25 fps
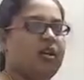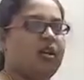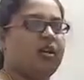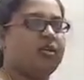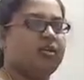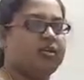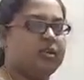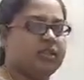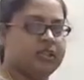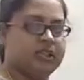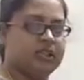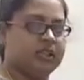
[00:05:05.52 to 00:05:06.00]

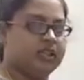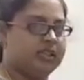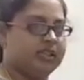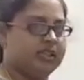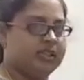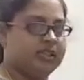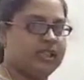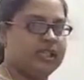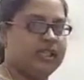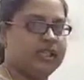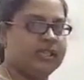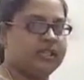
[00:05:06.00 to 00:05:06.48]

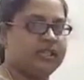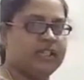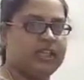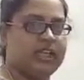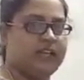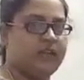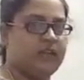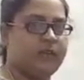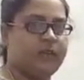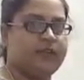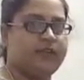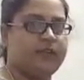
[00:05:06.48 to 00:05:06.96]
they
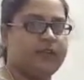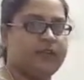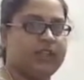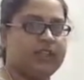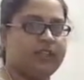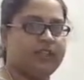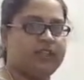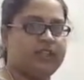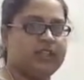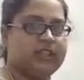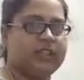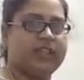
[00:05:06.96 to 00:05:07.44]
will be
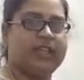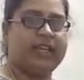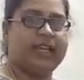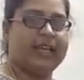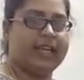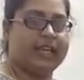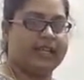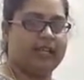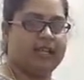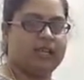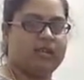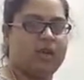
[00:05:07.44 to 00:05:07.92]
filled with
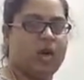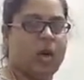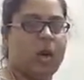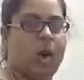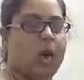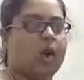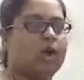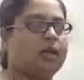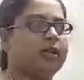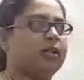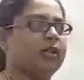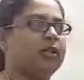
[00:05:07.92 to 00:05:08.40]
air,
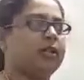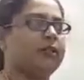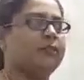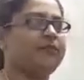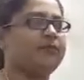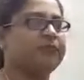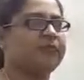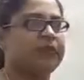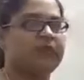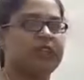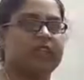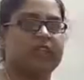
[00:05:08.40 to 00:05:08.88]
or
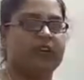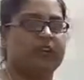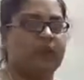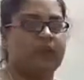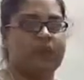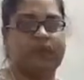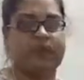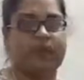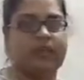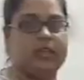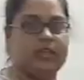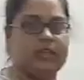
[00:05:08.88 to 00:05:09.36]
they
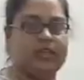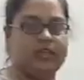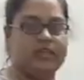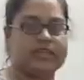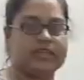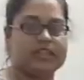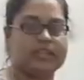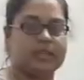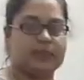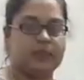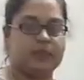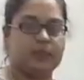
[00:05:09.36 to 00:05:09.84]
will be filled with
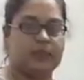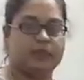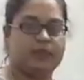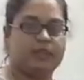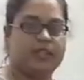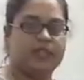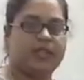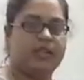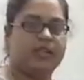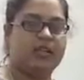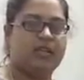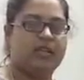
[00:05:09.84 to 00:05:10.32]
some of
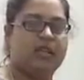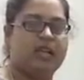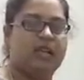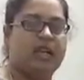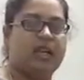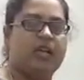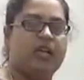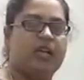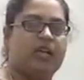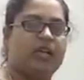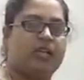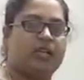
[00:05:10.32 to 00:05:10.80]
the
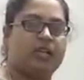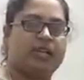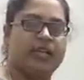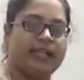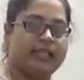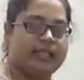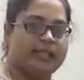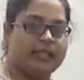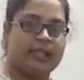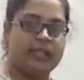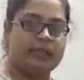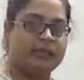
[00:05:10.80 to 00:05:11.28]

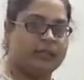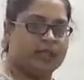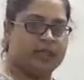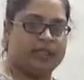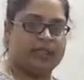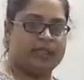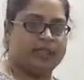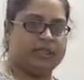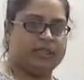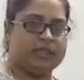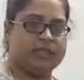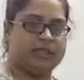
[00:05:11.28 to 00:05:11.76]
coloring
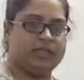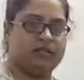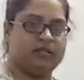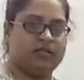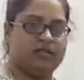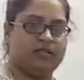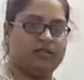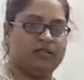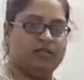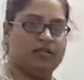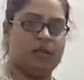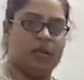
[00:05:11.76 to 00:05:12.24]
materials.
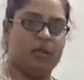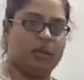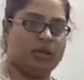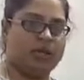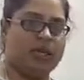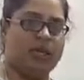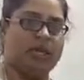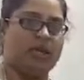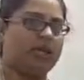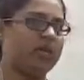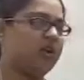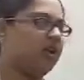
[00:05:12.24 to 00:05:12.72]

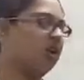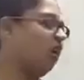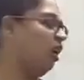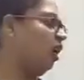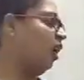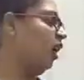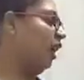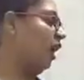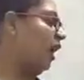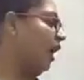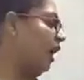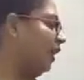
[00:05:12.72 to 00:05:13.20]
Okay,
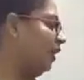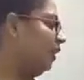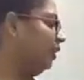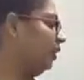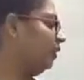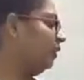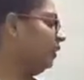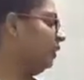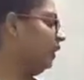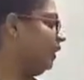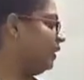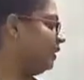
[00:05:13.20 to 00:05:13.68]

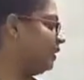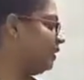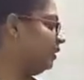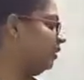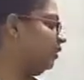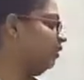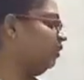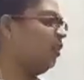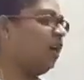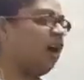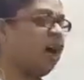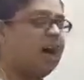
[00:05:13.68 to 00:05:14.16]
and these
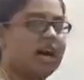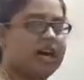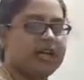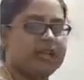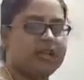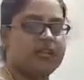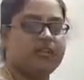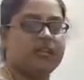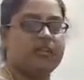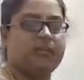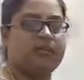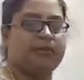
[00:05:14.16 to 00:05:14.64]
are
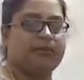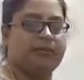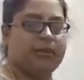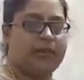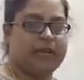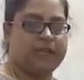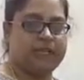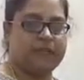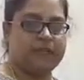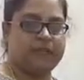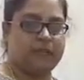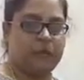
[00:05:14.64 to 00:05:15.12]

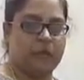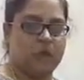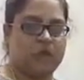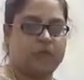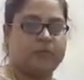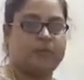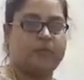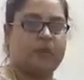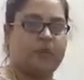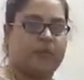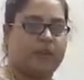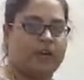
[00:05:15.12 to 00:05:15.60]
meant for
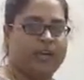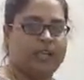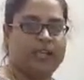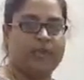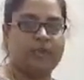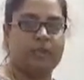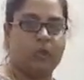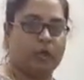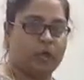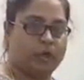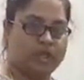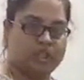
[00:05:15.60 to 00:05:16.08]
providing
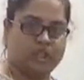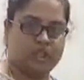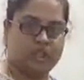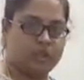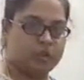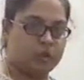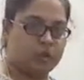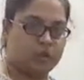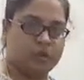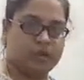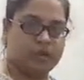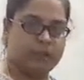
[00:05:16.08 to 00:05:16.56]

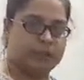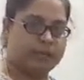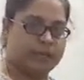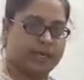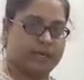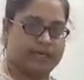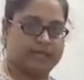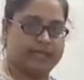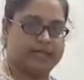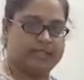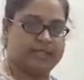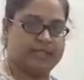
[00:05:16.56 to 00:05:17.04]
protection to the
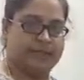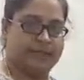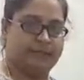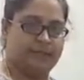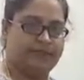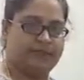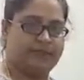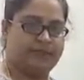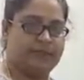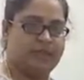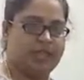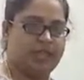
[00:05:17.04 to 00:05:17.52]
plants,
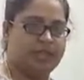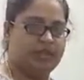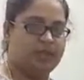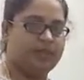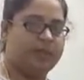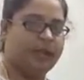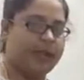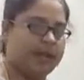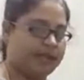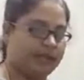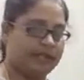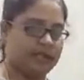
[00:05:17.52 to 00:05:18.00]

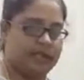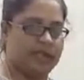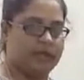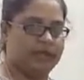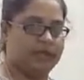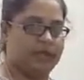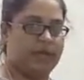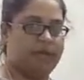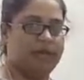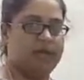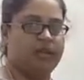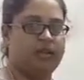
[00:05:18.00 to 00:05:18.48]

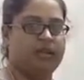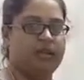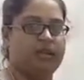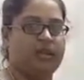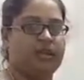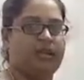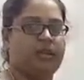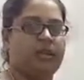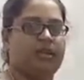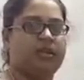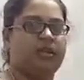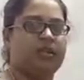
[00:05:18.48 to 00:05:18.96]
parenchyma
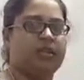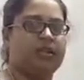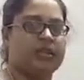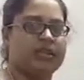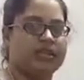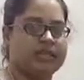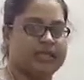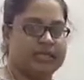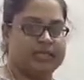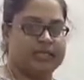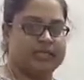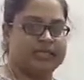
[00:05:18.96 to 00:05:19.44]

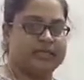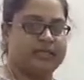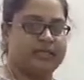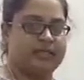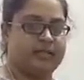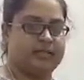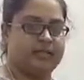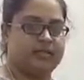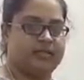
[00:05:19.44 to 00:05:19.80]
cells.